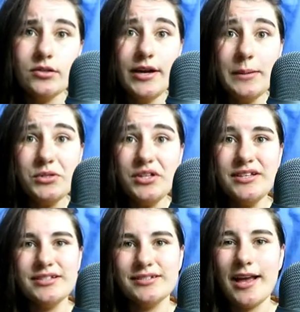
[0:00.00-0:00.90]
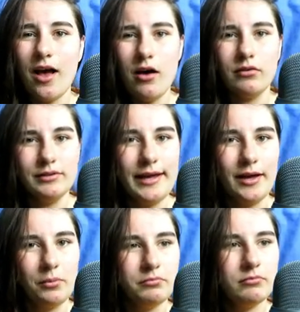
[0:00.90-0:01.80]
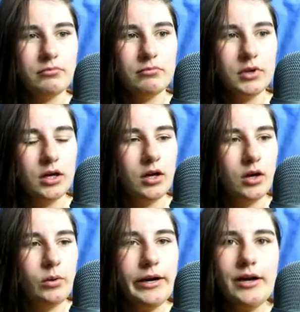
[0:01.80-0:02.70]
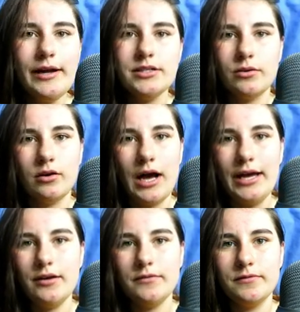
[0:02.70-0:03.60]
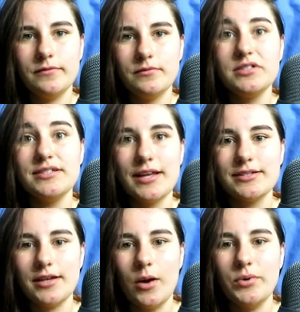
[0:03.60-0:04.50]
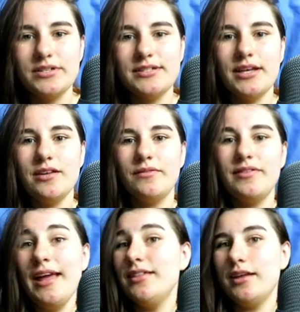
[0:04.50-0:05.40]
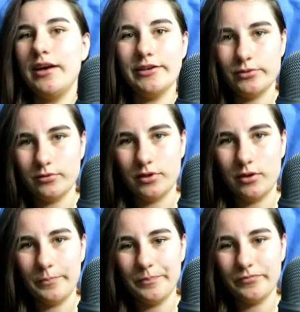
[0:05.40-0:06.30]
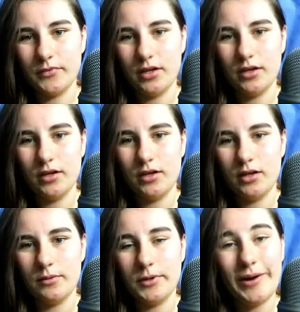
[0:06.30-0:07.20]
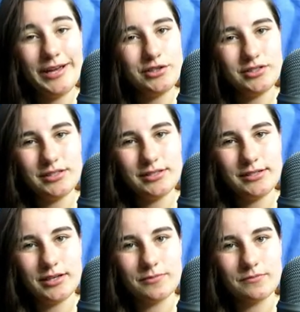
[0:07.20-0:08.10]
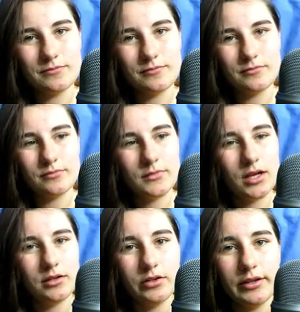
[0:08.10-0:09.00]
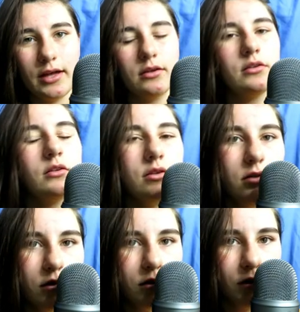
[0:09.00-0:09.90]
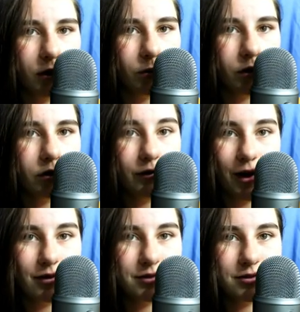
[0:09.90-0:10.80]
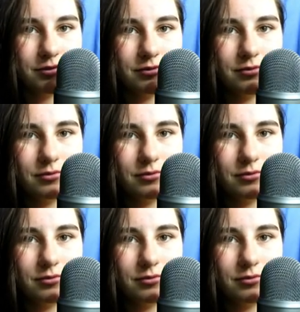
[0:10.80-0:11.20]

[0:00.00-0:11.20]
saw him do this and I was like, oh damn, why don't I do it? I have dyslexia. I want to see if they think I do or not. It'd be quite interesting to see. And look at that, they were correct.